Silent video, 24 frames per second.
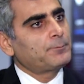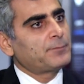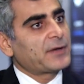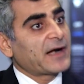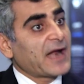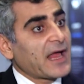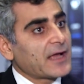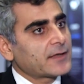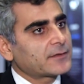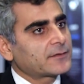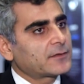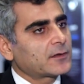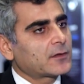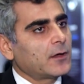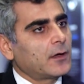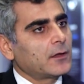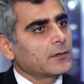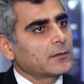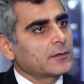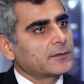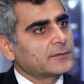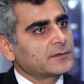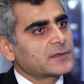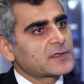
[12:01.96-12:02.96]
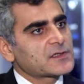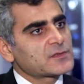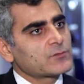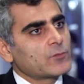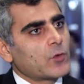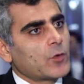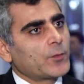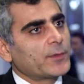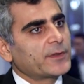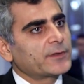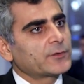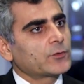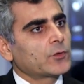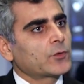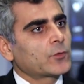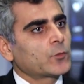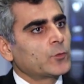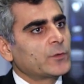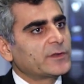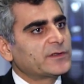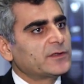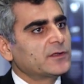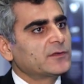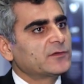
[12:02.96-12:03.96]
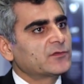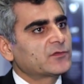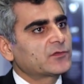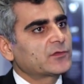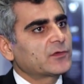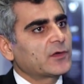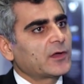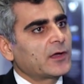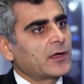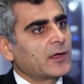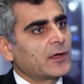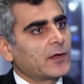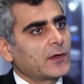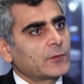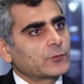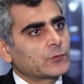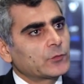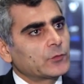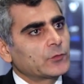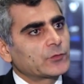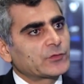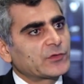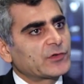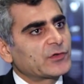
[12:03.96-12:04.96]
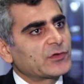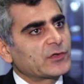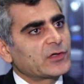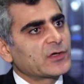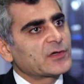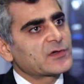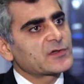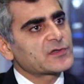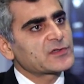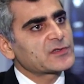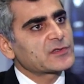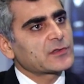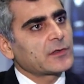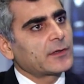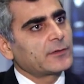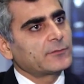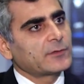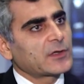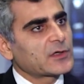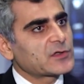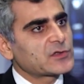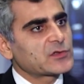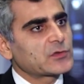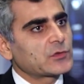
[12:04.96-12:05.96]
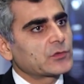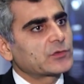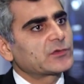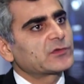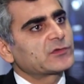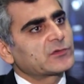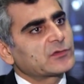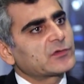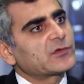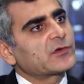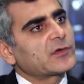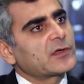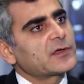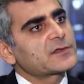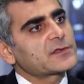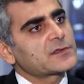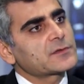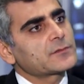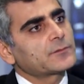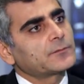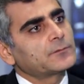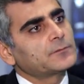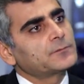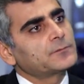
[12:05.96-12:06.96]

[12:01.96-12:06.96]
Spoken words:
practical in this moment or within 2-3 years, next 2-3 years?